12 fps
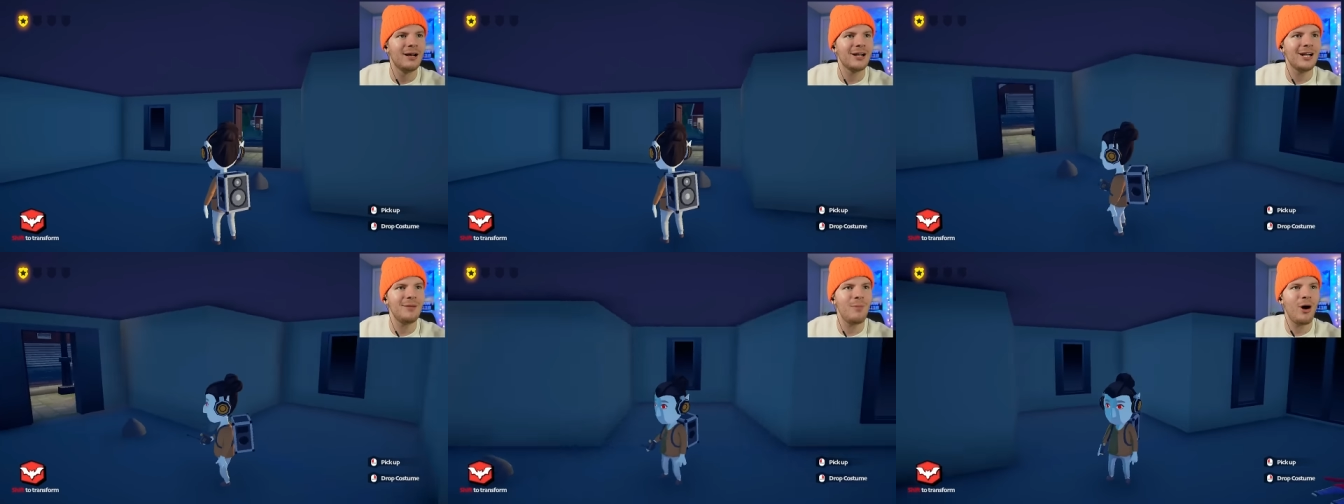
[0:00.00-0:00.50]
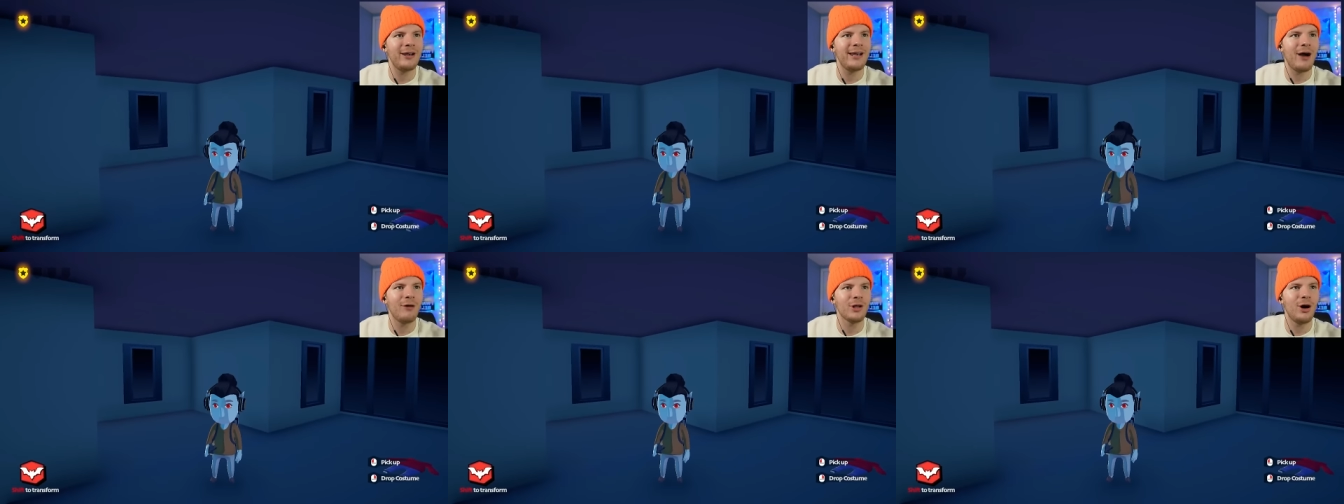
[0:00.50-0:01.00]
Come on
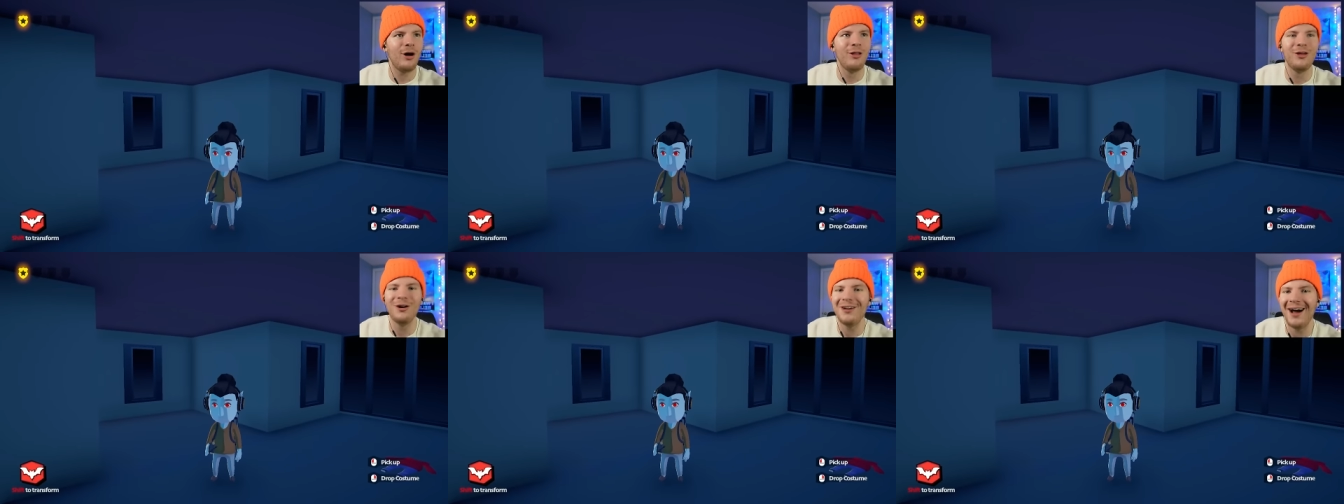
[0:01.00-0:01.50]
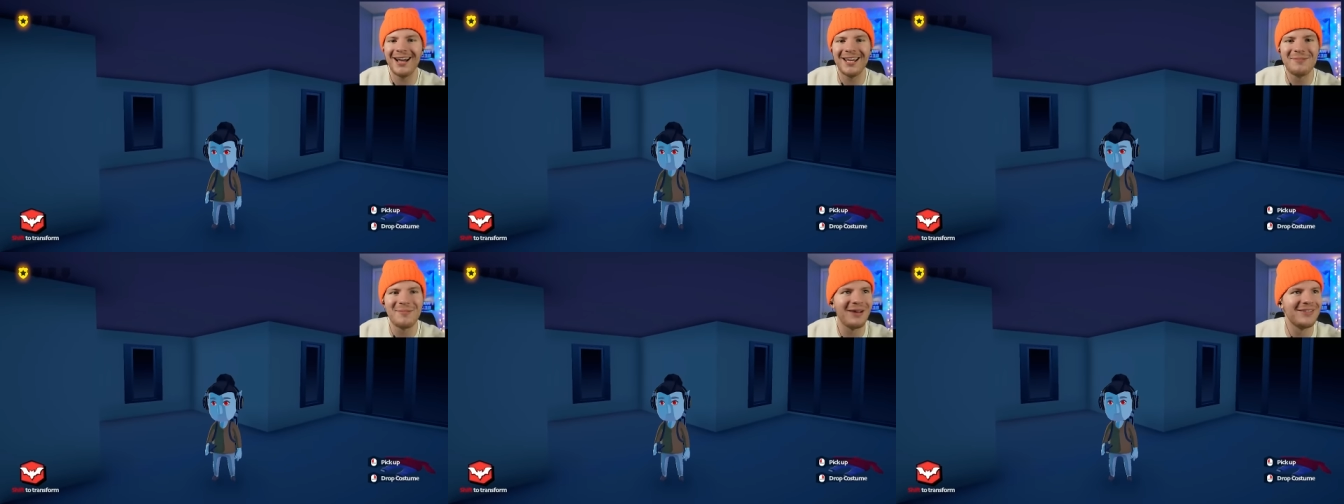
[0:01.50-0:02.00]
now, y'all. We're not going
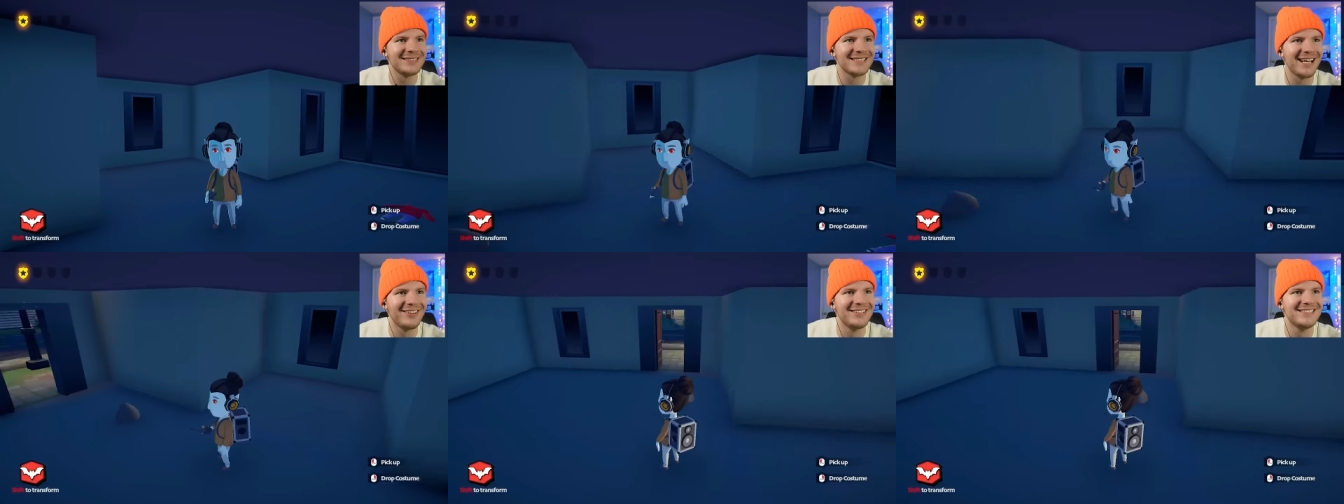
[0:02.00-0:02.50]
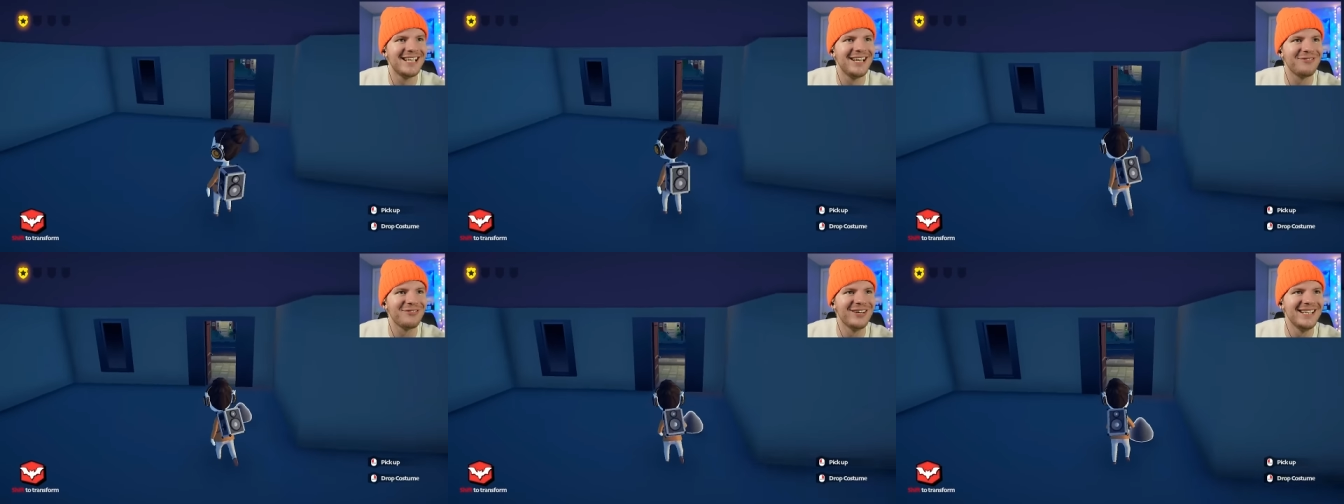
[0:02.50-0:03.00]
to be able to tell the
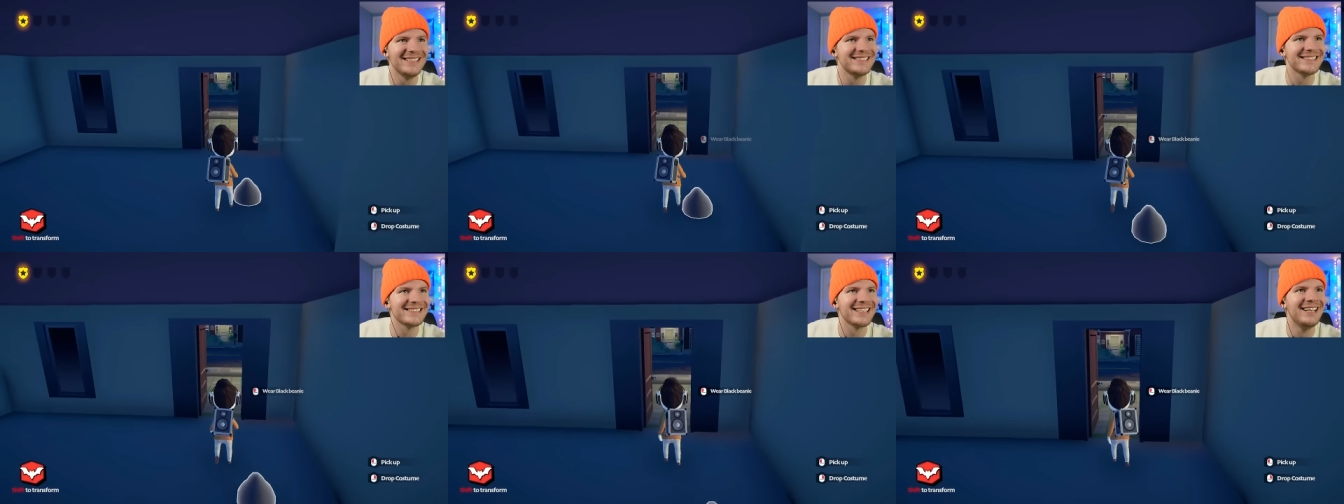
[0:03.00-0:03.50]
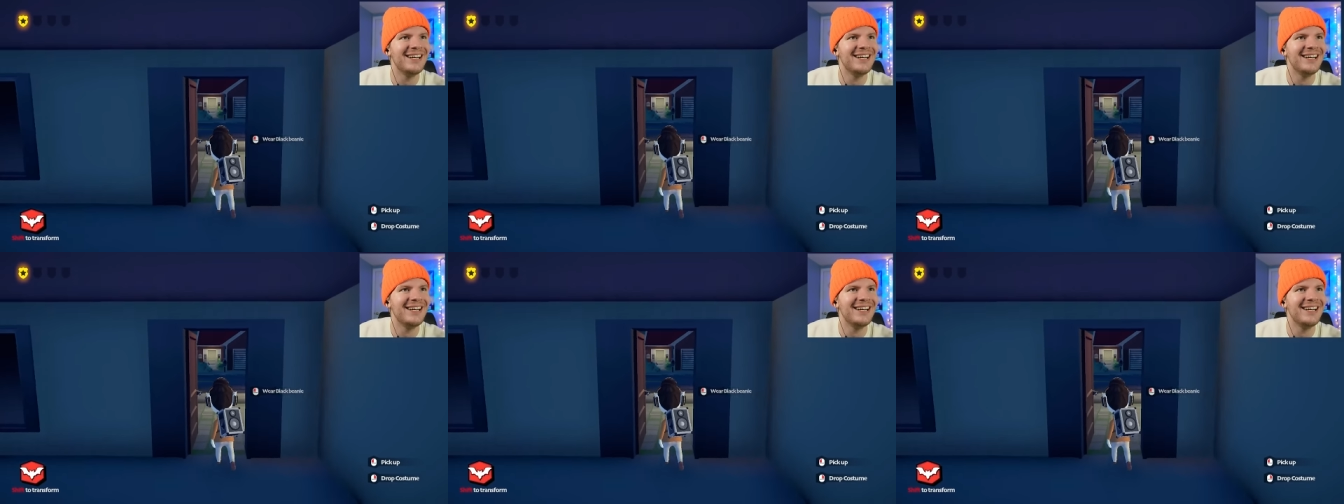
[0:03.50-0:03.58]
difference,